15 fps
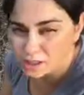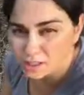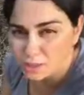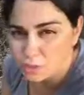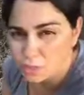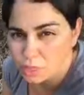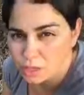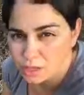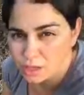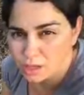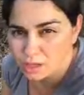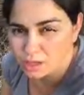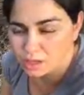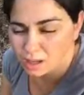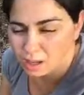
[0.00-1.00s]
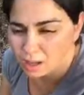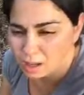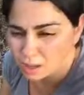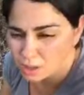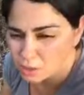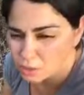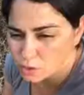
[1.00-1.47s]
that you thin,
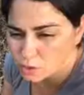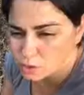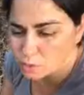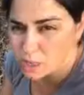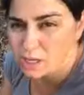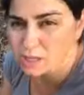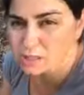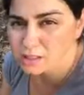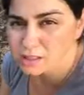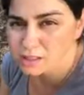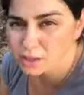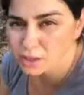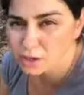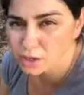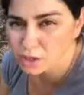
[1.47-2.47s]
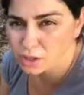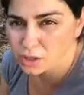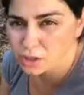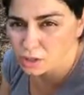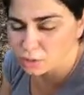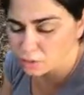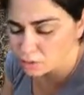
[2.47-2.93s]
you can wait until they're
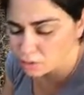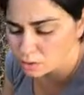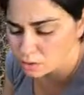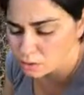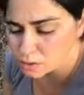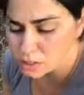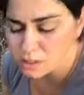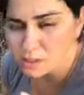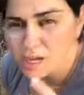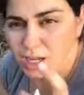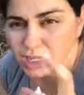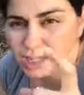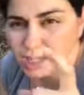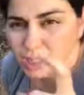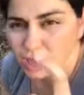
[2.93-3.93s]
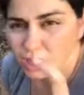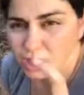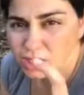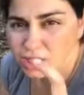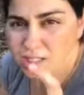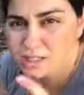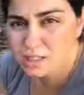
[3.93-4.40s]
little tiny
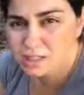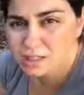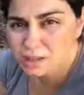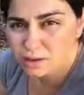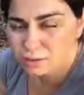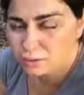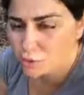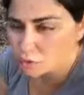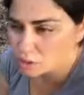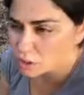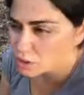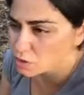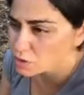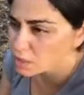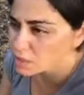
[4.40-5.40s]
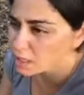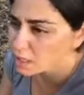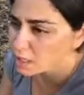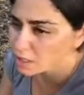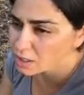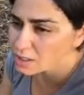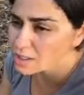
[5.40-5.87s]
carrots, and of course use the
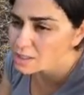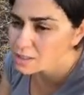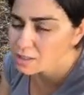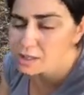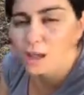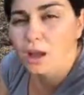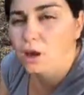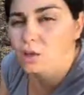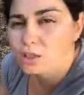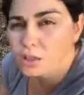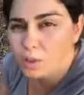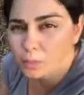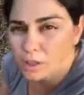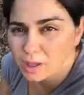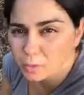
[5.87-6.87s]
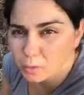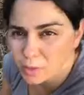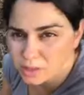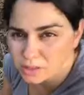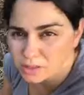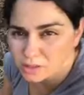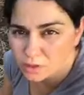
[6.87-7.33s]
carrots. And then I also make
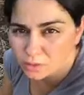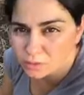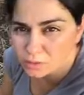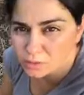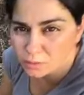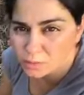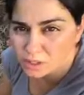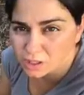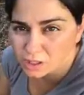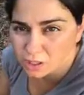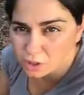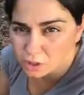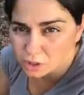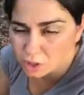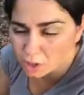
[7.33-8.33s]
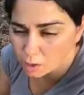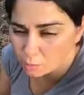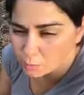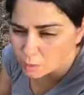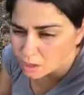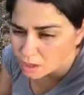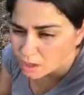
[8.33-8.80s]
pesto from the carrot
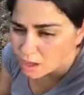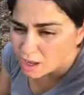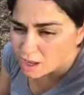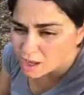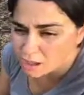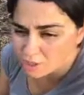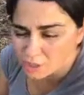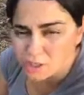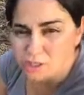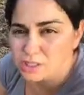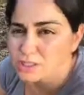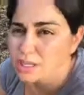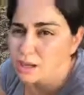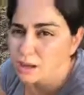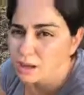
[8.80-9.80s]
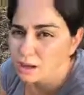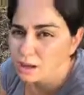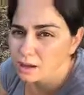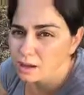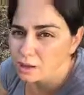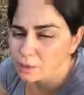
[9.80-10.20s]
top, and there's a